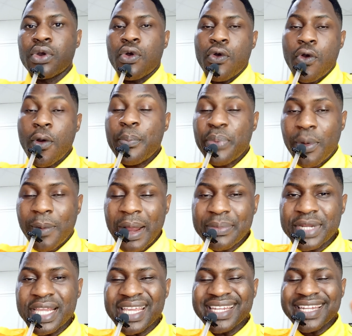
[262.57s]
or
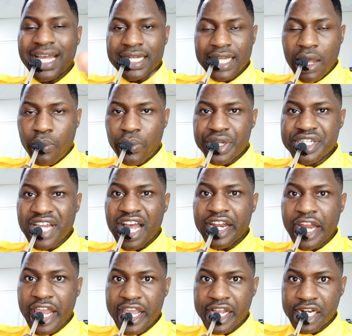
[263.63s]
probably in their language
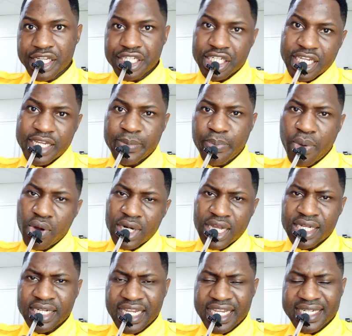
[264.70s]
and English. In
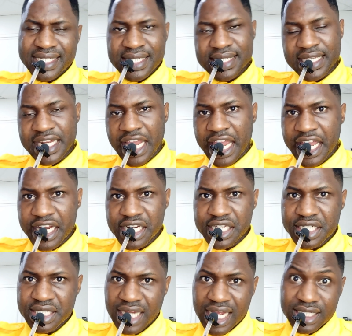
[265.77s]
Poland, it is in
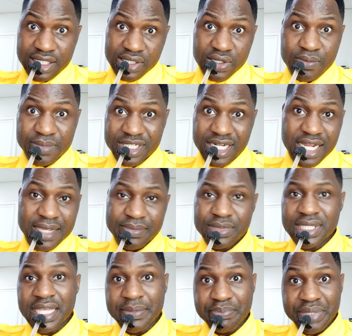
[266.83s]
English and
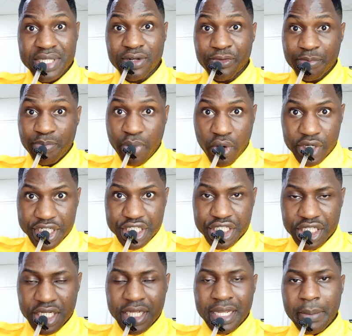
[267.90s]
sometimes a bit of
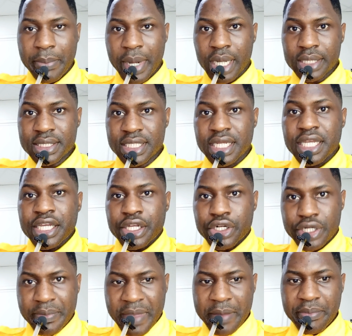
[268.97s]
Polish, but
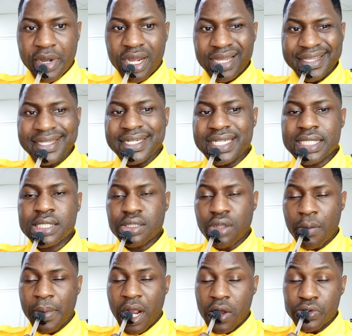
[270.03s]
remember, in these
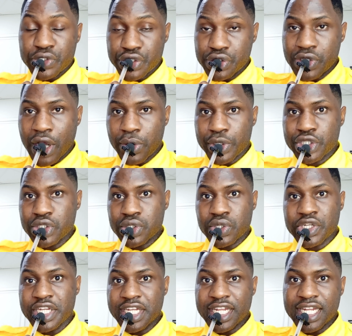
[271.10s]
top countries, you are going to
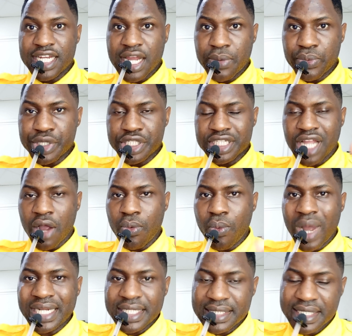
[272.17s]
study in their language. Now,
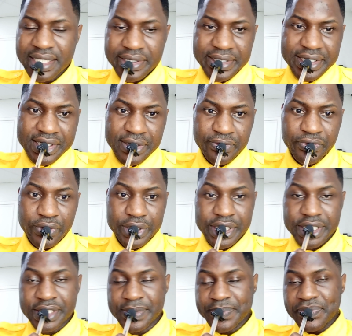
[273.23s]
what is the reason for
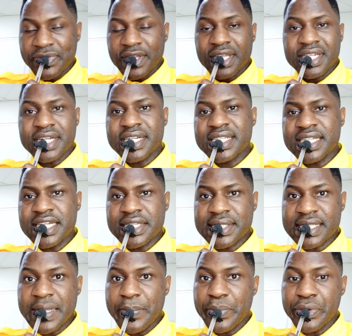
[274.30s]
this? The reason is
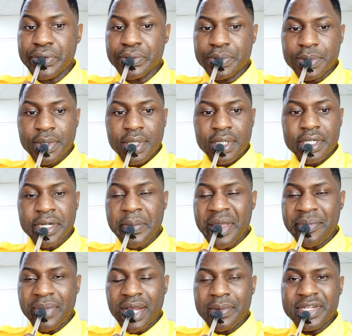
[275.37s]
simple.
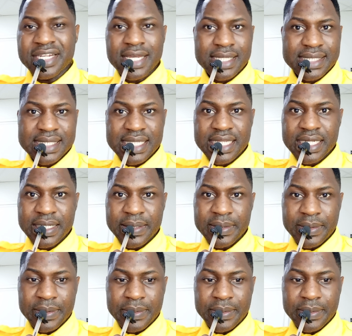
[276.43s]
Remember, nursing,